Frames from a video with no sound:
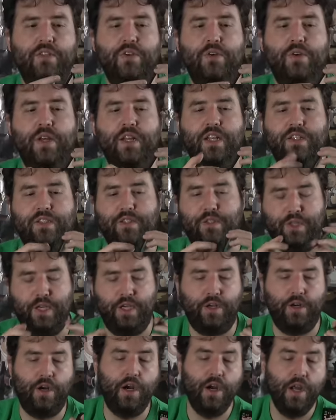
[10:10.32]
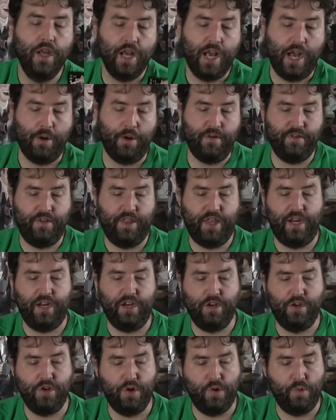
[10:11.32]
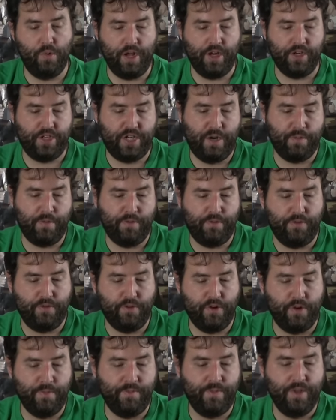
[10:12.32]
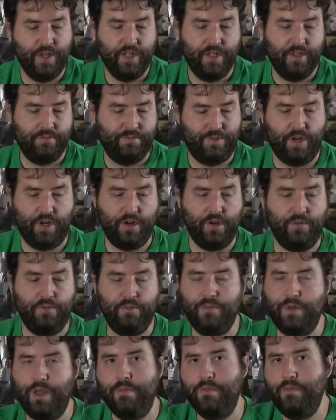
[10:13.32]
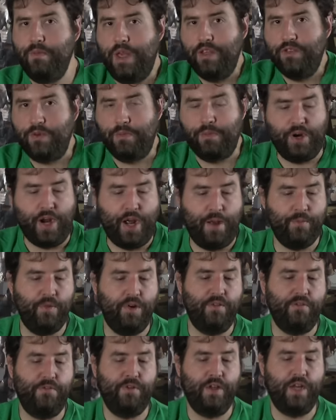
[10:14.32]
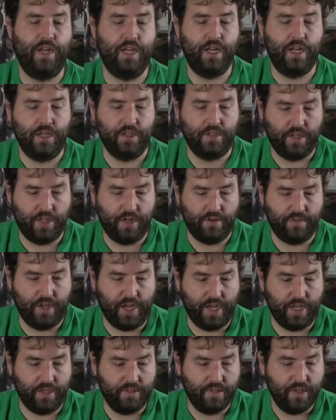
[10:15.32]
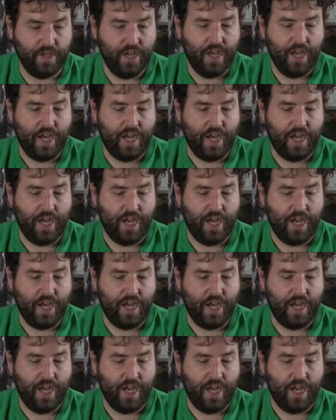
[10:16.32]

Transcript: so it gets thicker. However, that in no way, shape, or form, you know, is a problem when fitting it into the device.